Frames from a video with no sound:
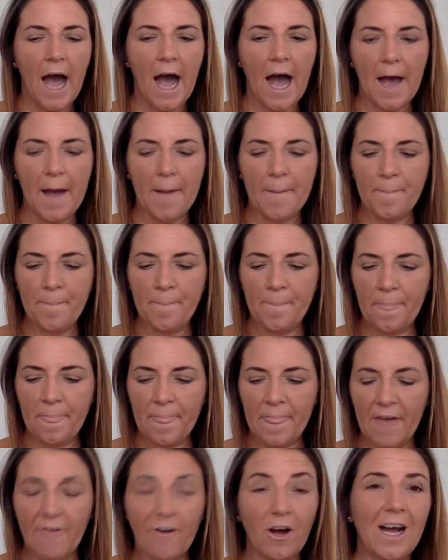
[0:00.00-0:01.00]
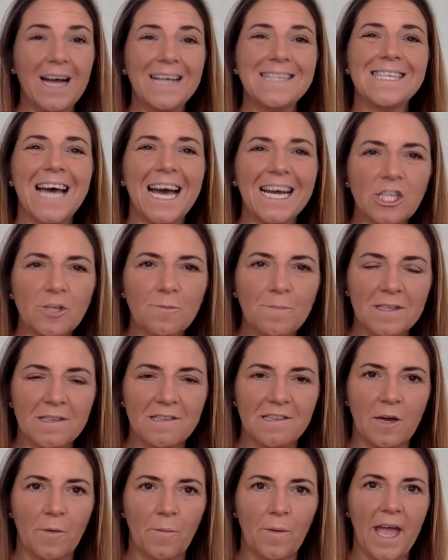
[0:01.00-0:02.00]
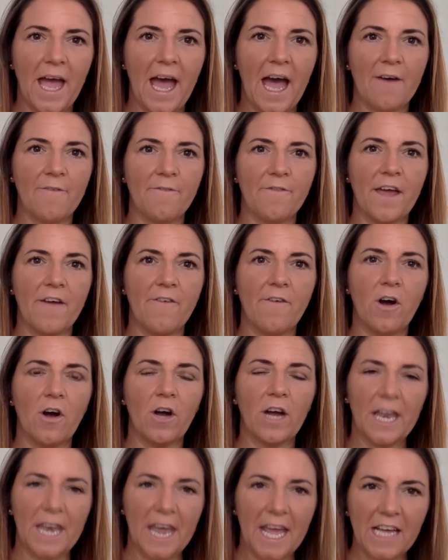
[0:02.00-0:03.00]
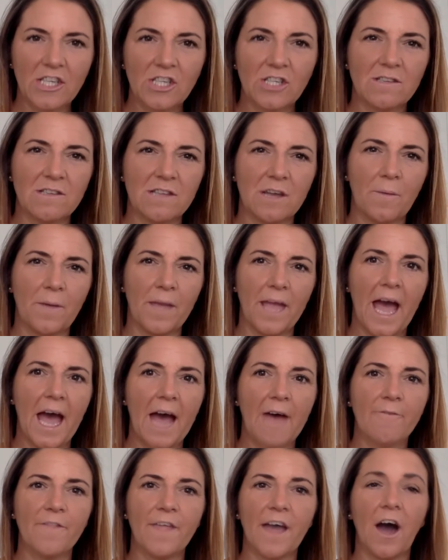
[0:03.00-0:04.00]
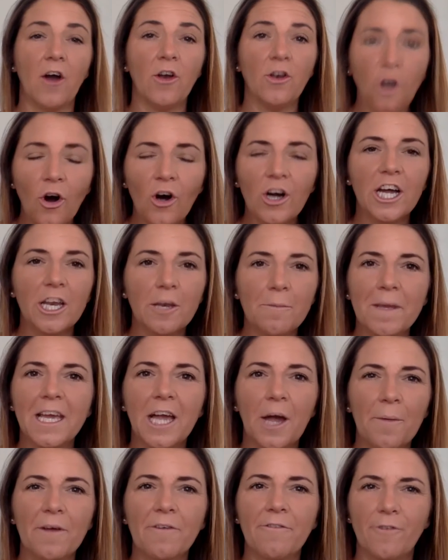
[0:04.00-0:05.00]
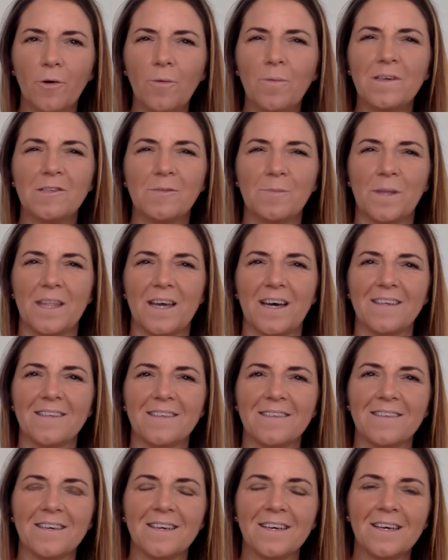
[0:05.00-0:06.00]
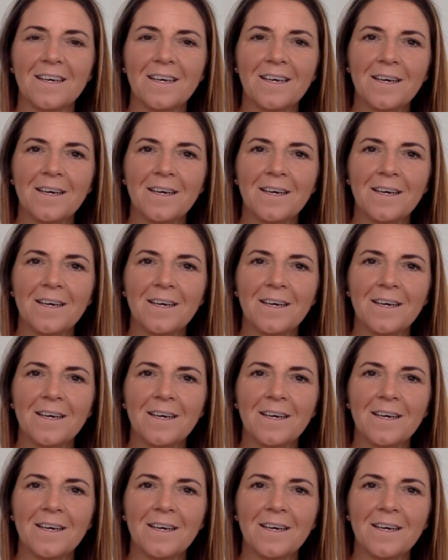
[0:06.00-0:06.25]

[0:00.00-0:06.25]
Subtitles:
attachments that we have, there are connections that we have that are not going to be going forwards with us.